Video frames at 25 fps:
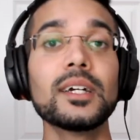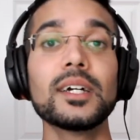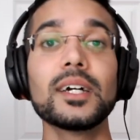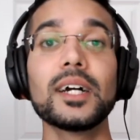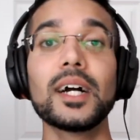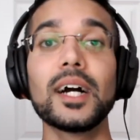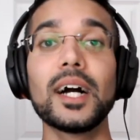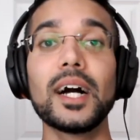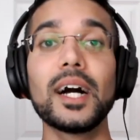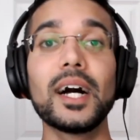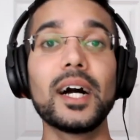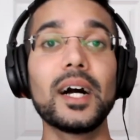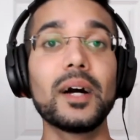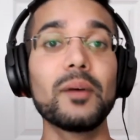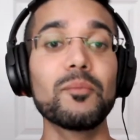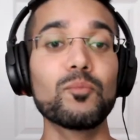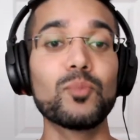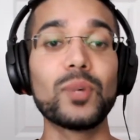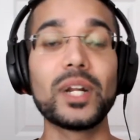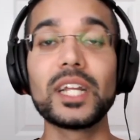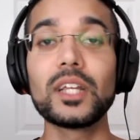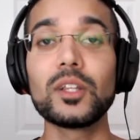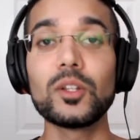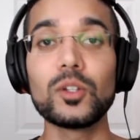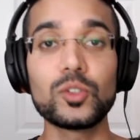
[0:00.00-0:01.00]
Um,
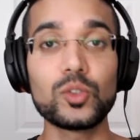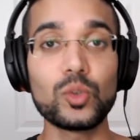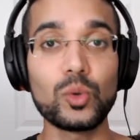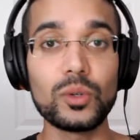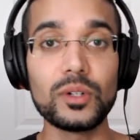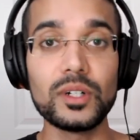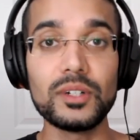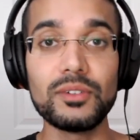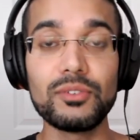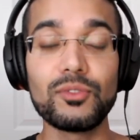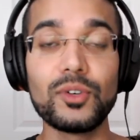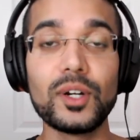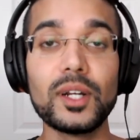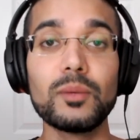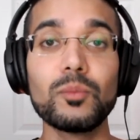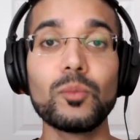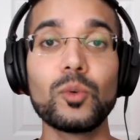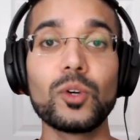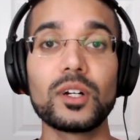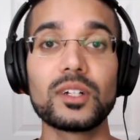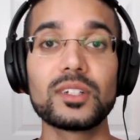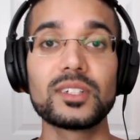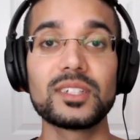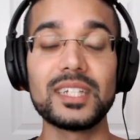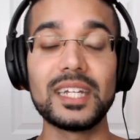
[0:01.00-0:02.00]
regulatory
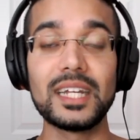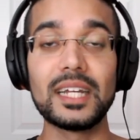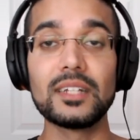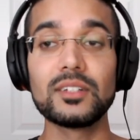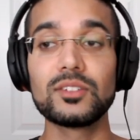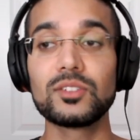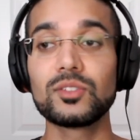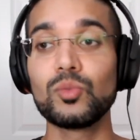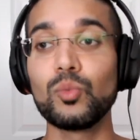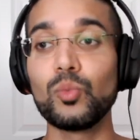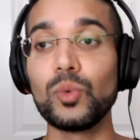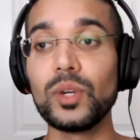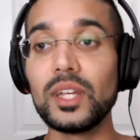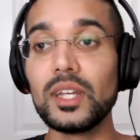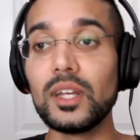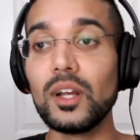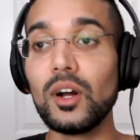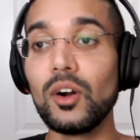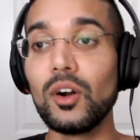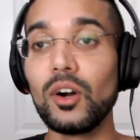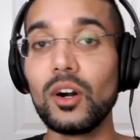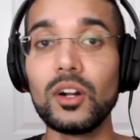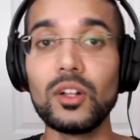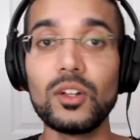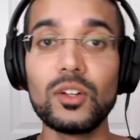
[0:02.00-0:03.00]
framework stance. We
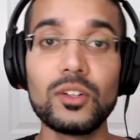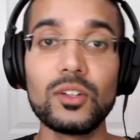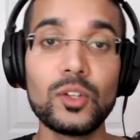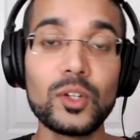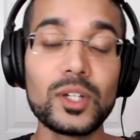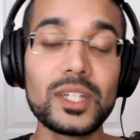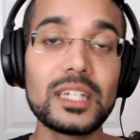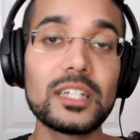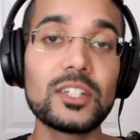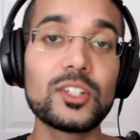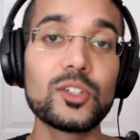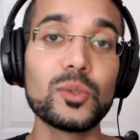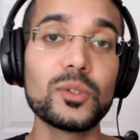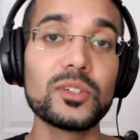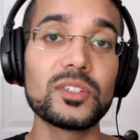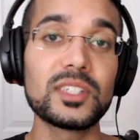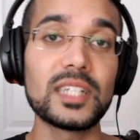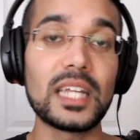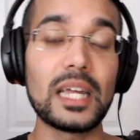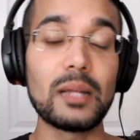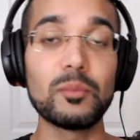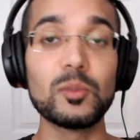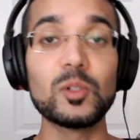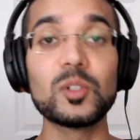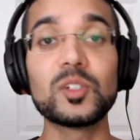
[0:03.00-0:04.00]
are looking to
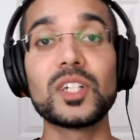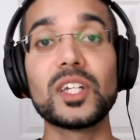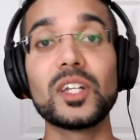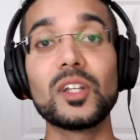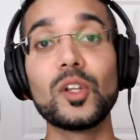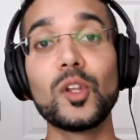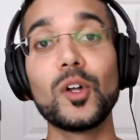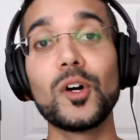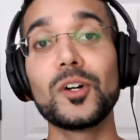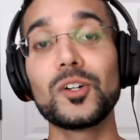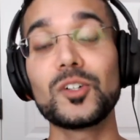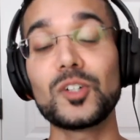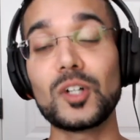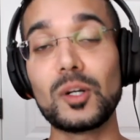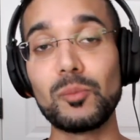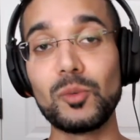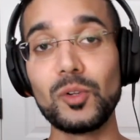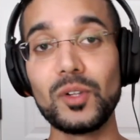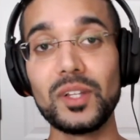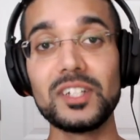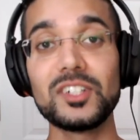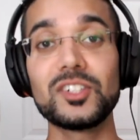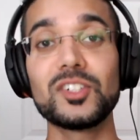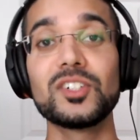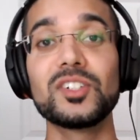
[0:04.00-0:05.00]
establish a long-term
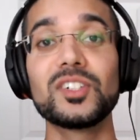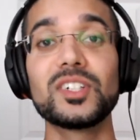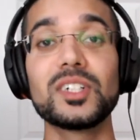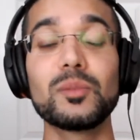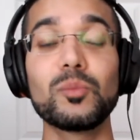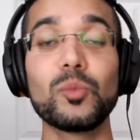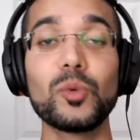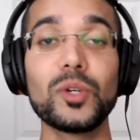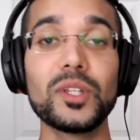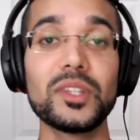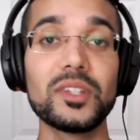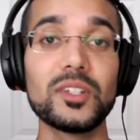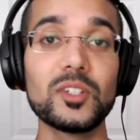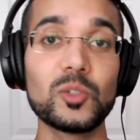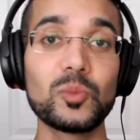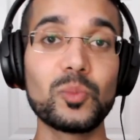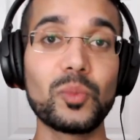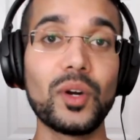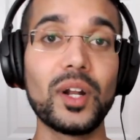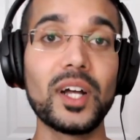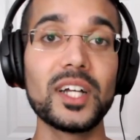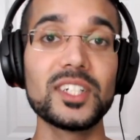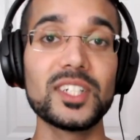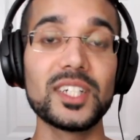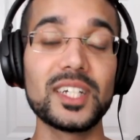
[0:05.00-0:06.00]
relationship with this
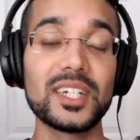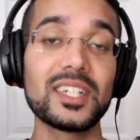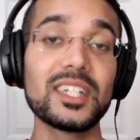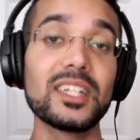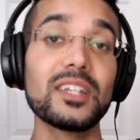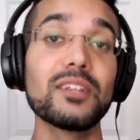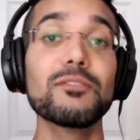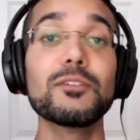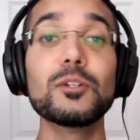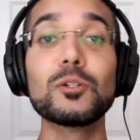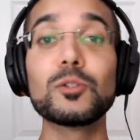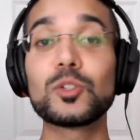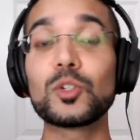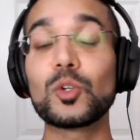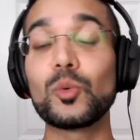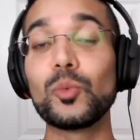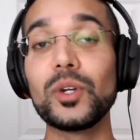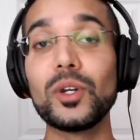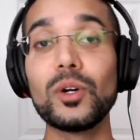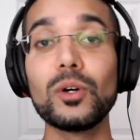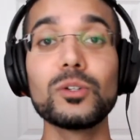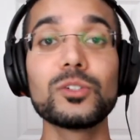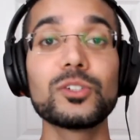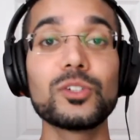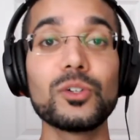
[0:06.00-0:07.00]
project. In the future, we
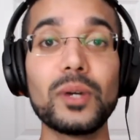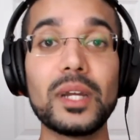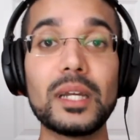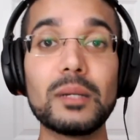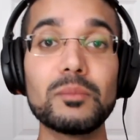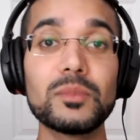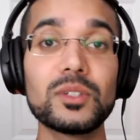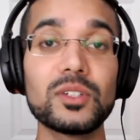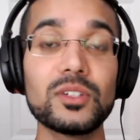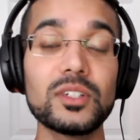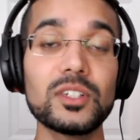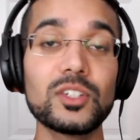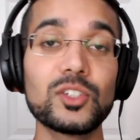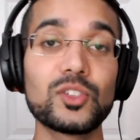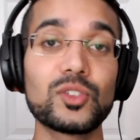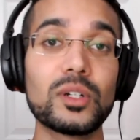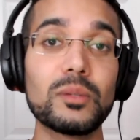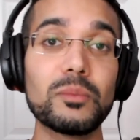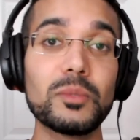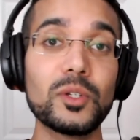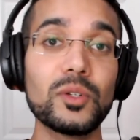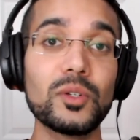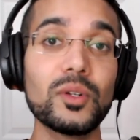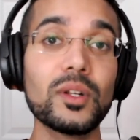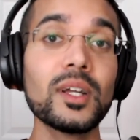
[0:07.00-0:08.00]
also aim to
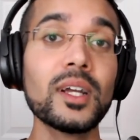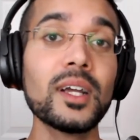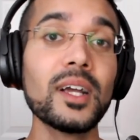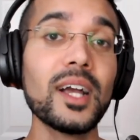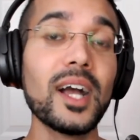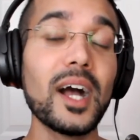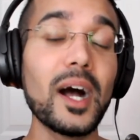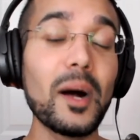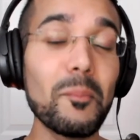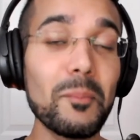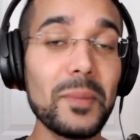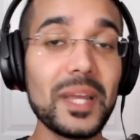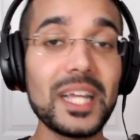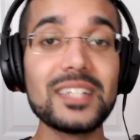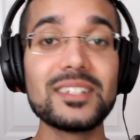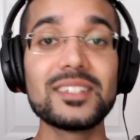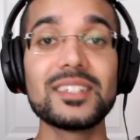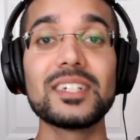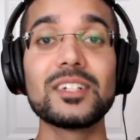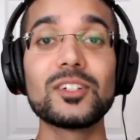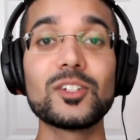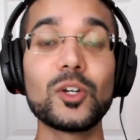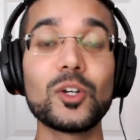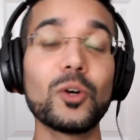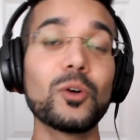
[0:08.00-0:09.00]
distribute
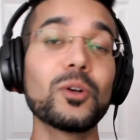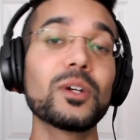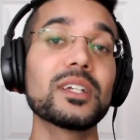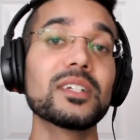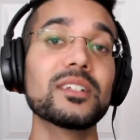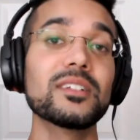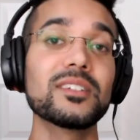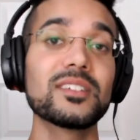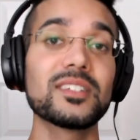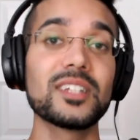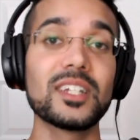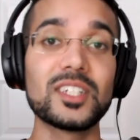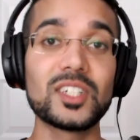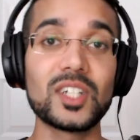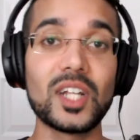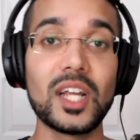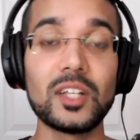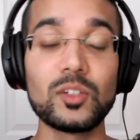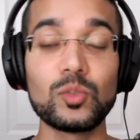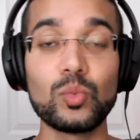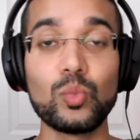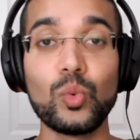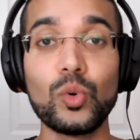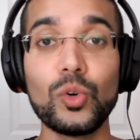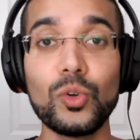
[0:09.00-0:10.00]
amazing tokens such
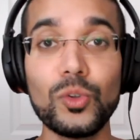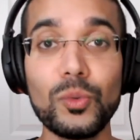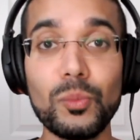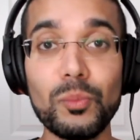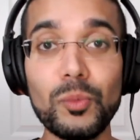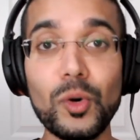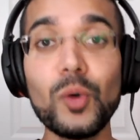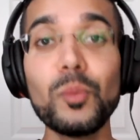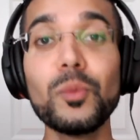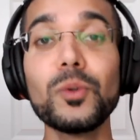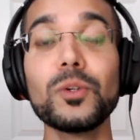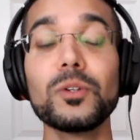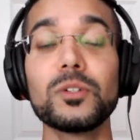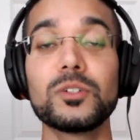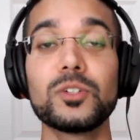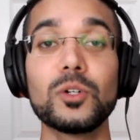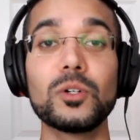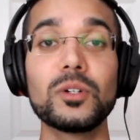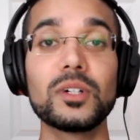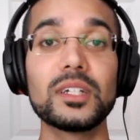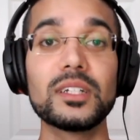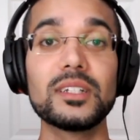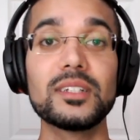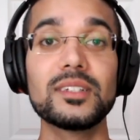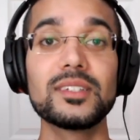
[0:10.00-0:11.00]
as World Mobile
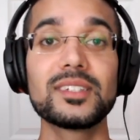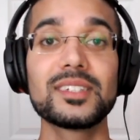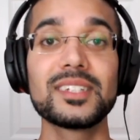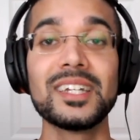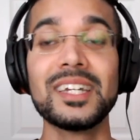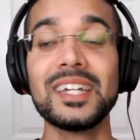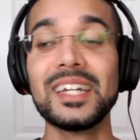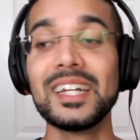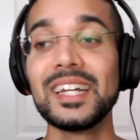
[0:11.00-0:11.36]
tokens.